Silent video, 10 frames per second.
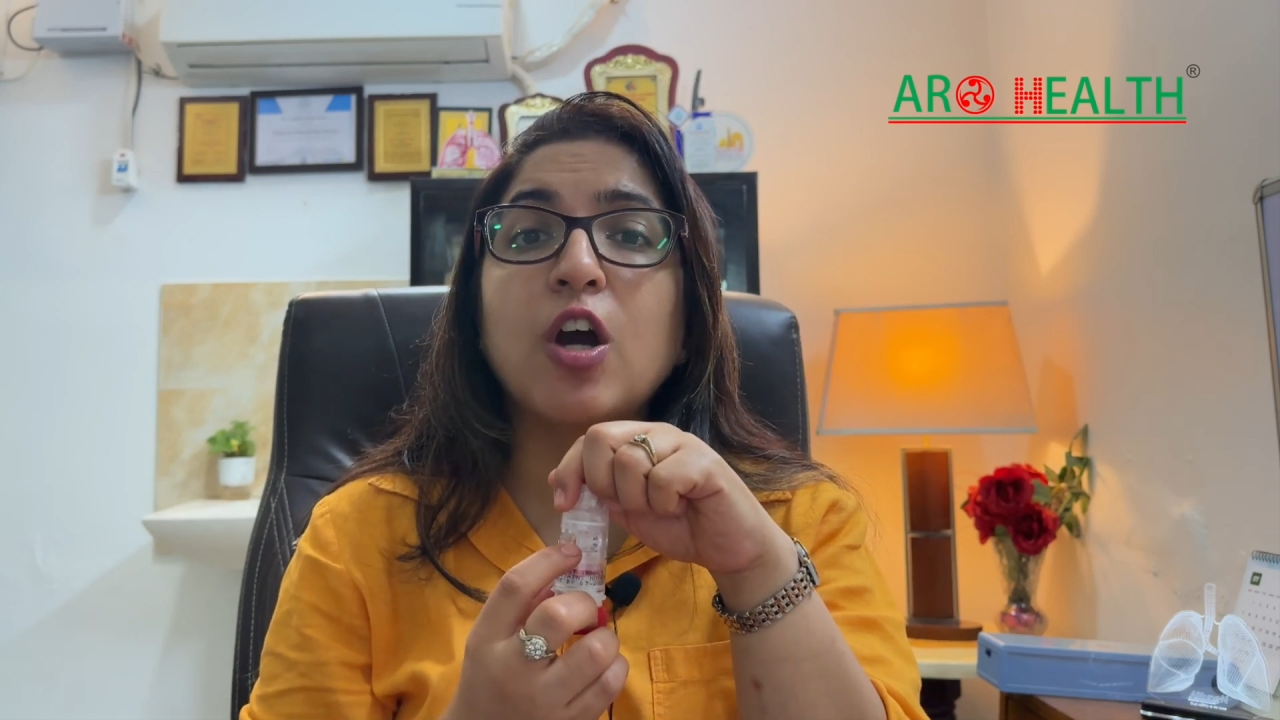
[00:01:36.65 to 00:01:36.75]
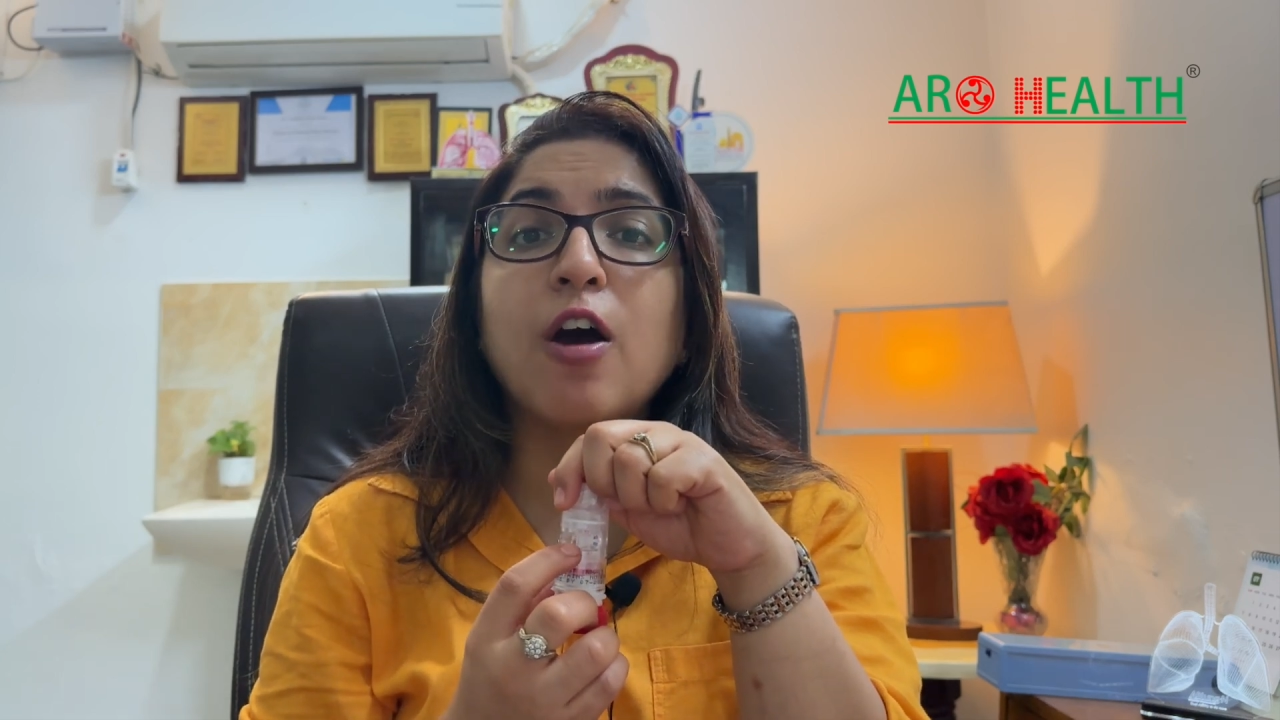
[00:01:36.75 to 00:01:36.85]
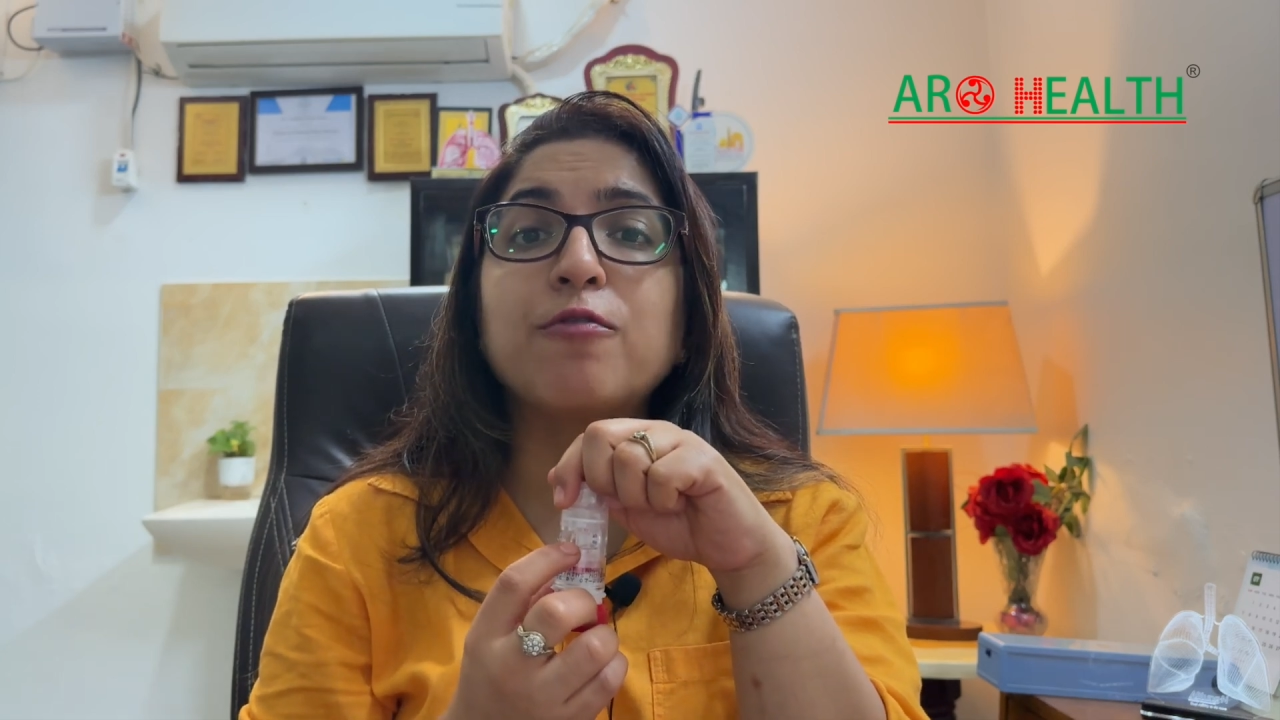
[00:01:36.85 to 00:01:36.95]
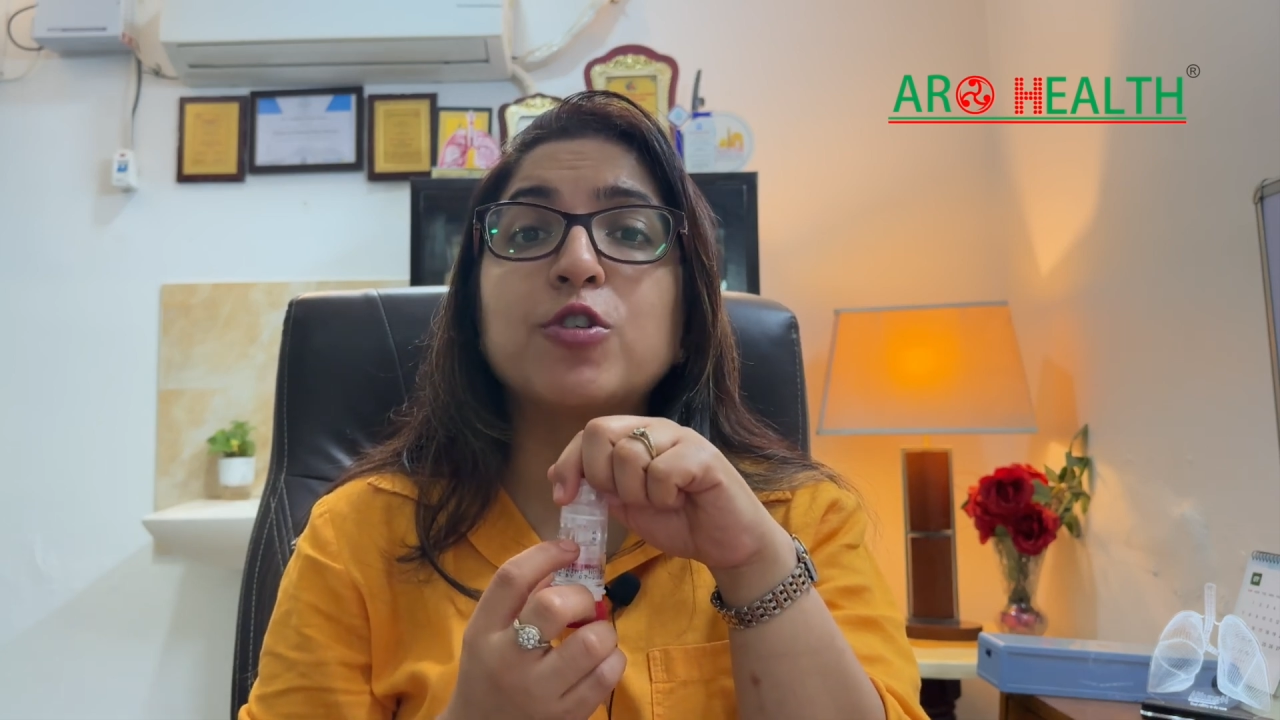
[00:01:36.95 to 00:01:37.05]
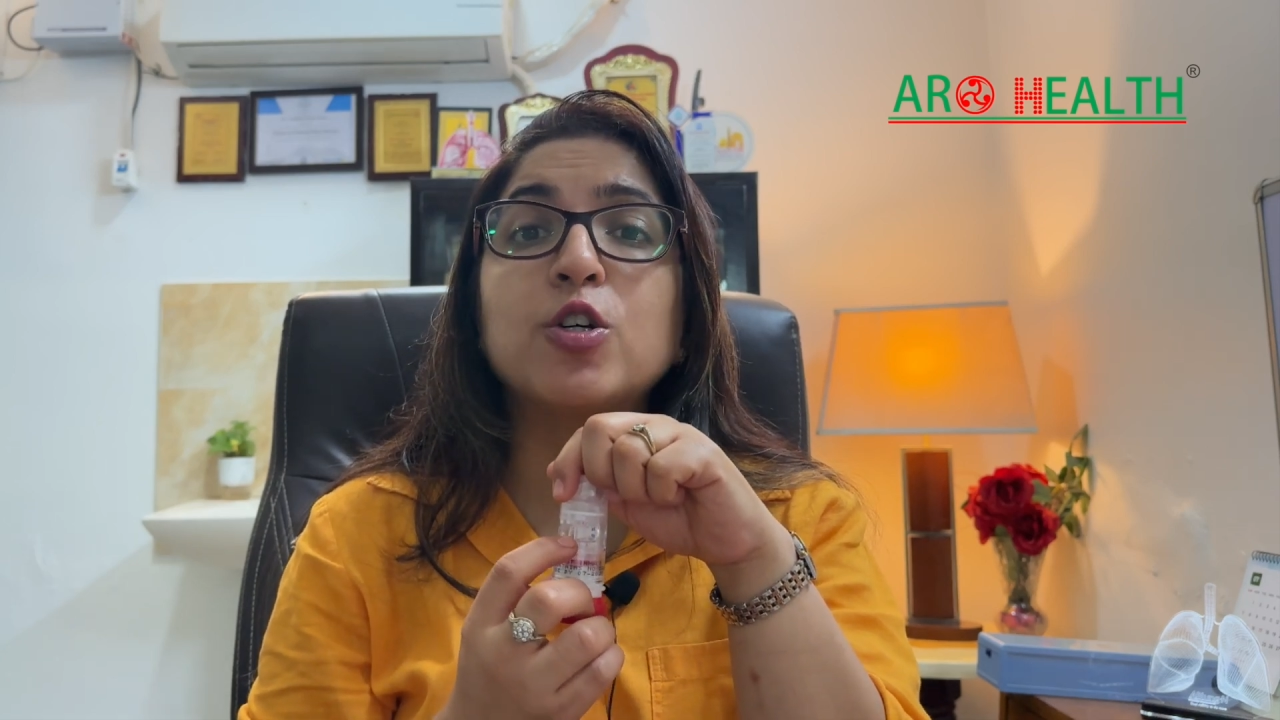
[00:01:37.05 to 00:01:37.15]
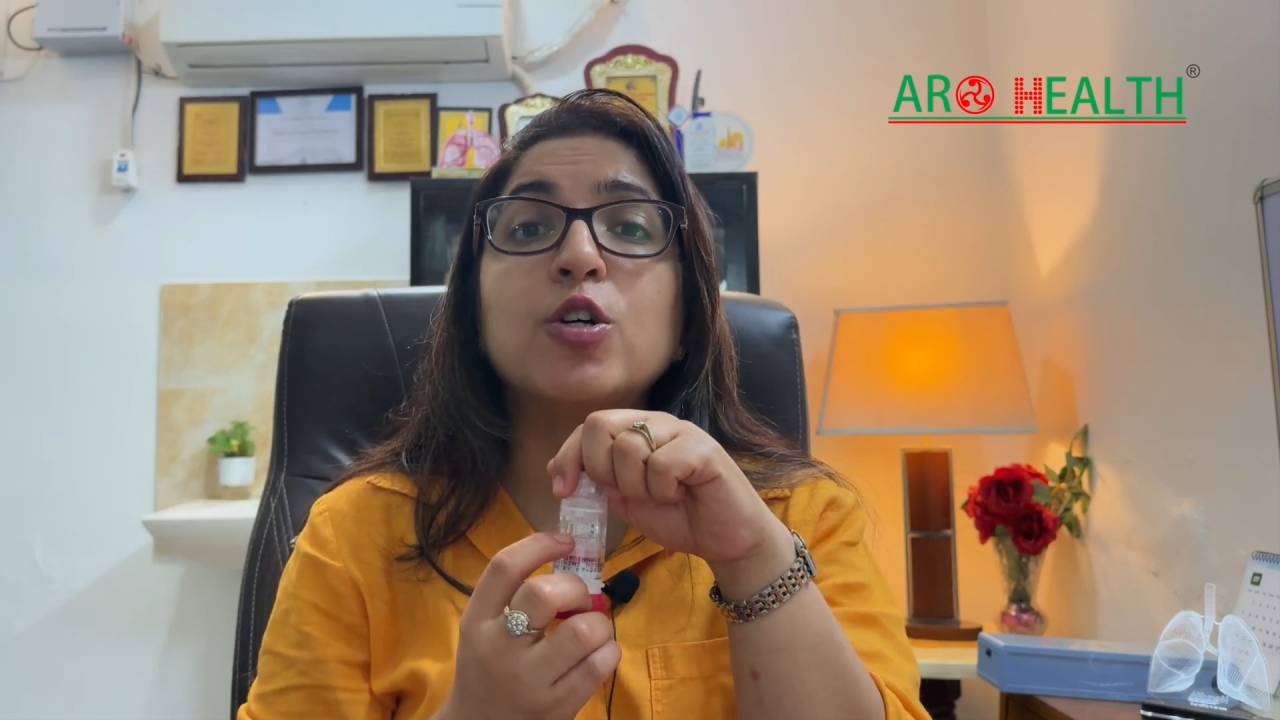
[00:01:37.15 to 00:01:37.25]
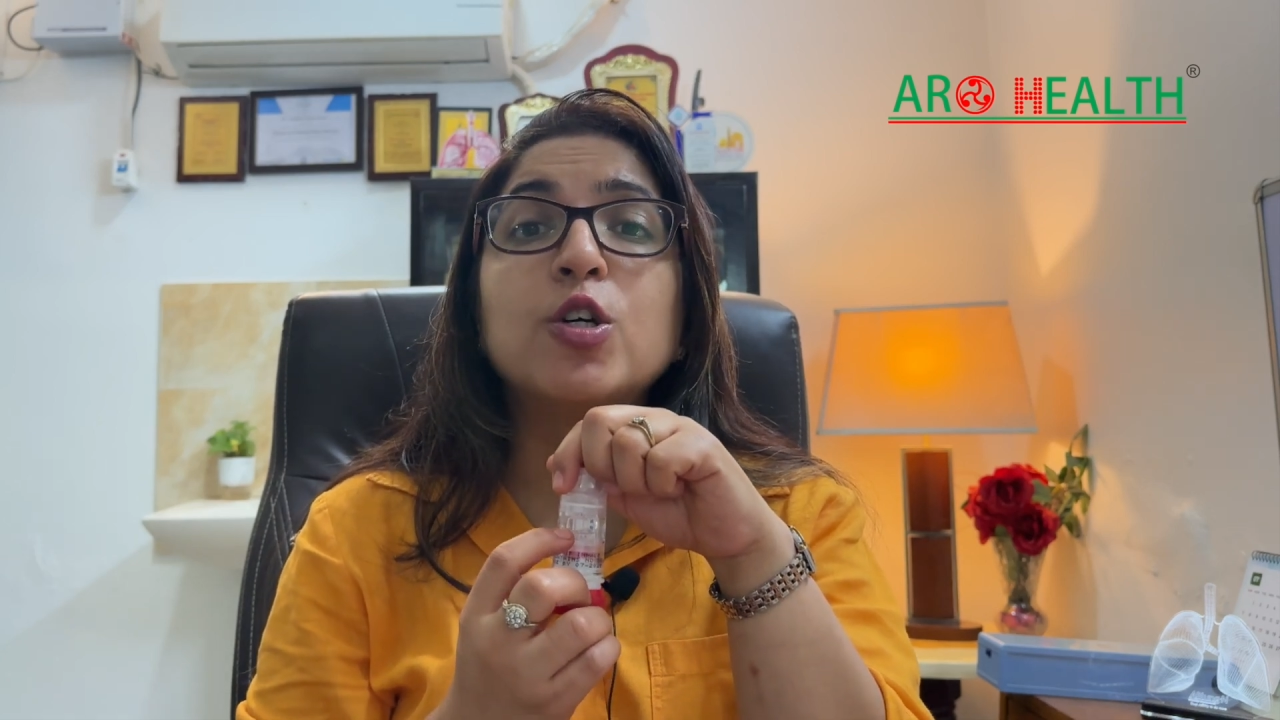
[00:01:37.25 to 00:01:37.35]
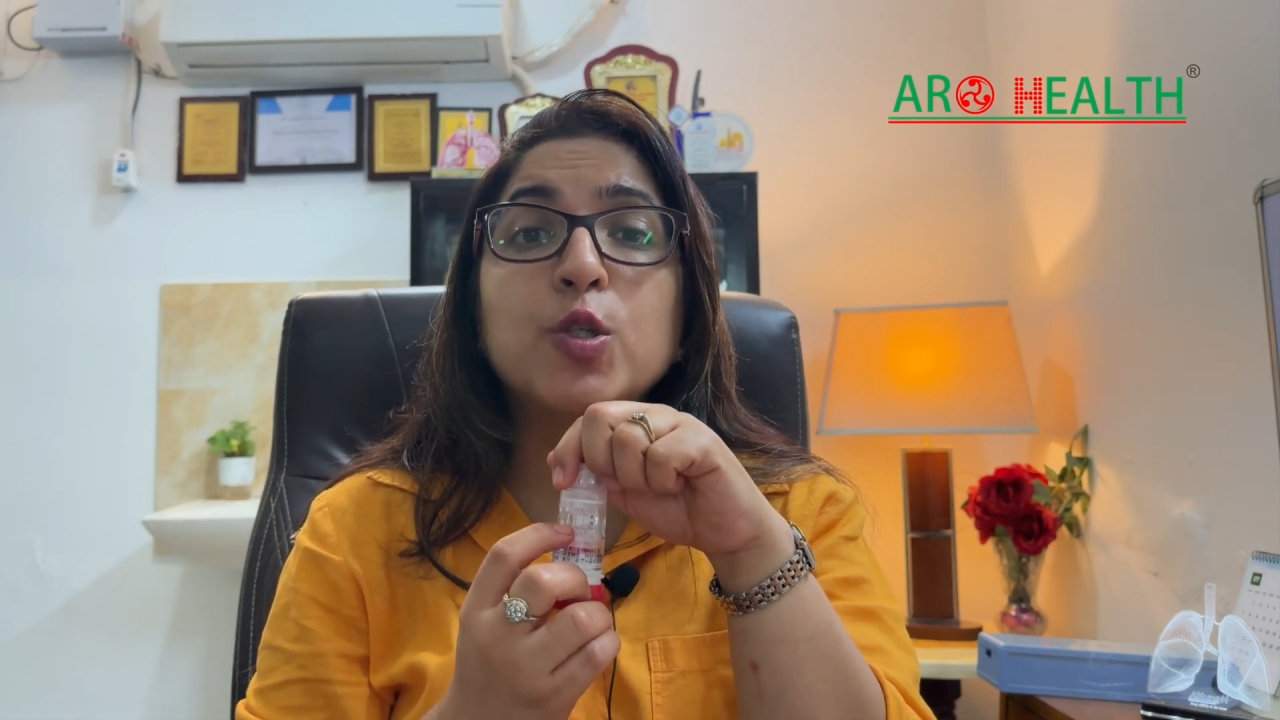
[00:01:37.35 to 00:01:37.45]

after